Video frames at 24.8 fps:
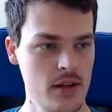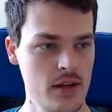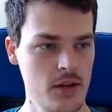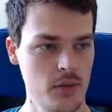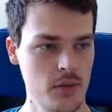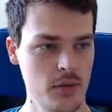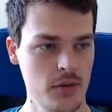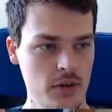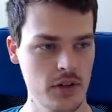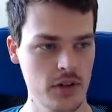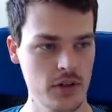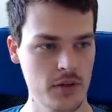
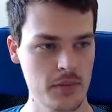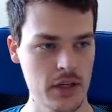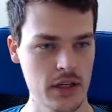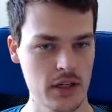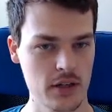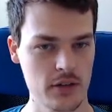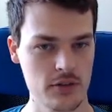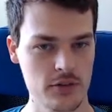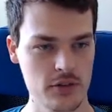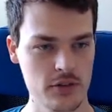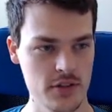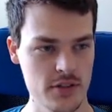we're going to make
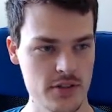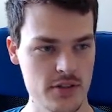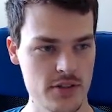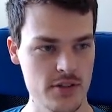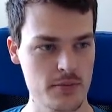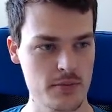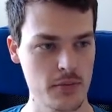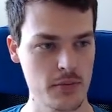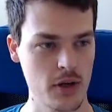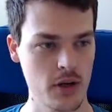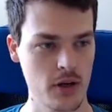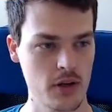it really
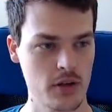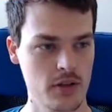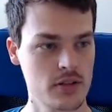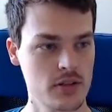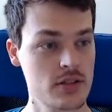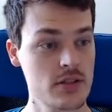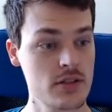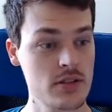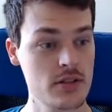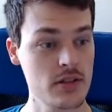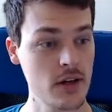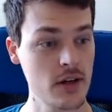small to
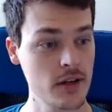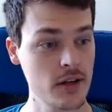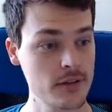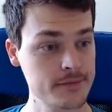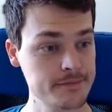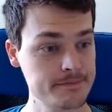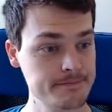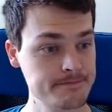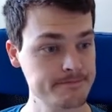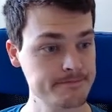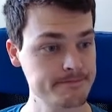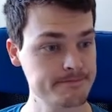start.
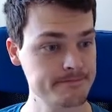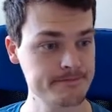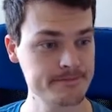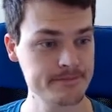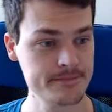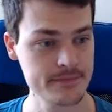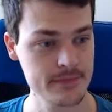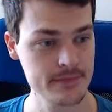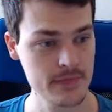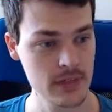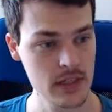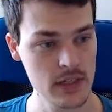
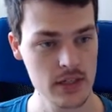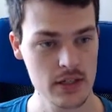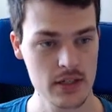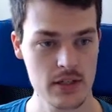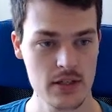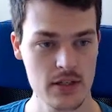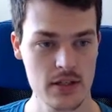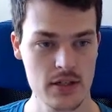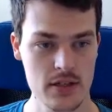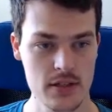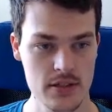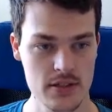
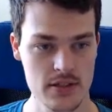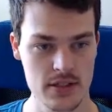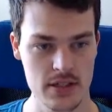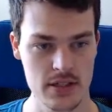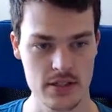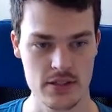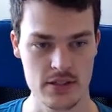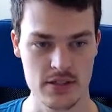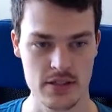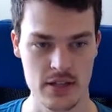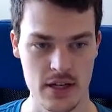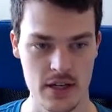Set
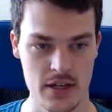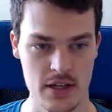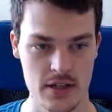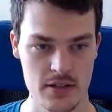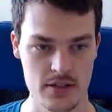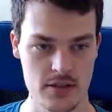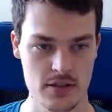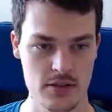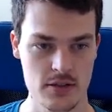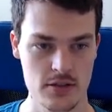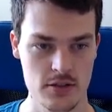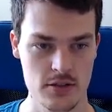
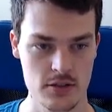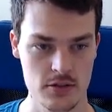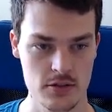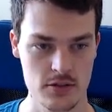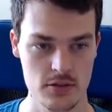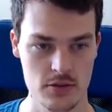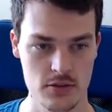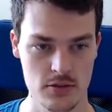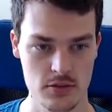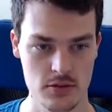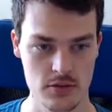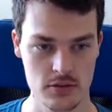size
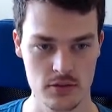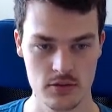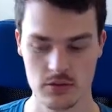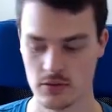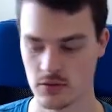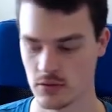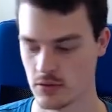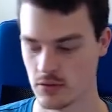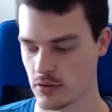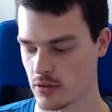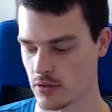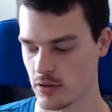to
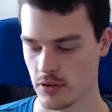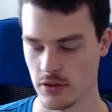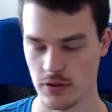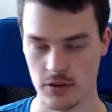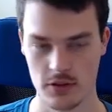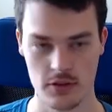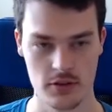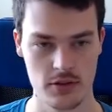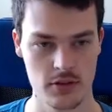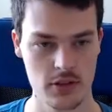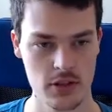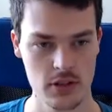
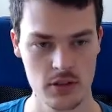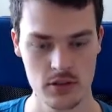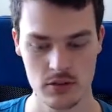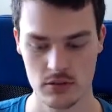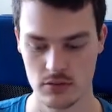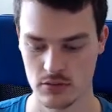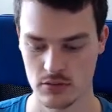30.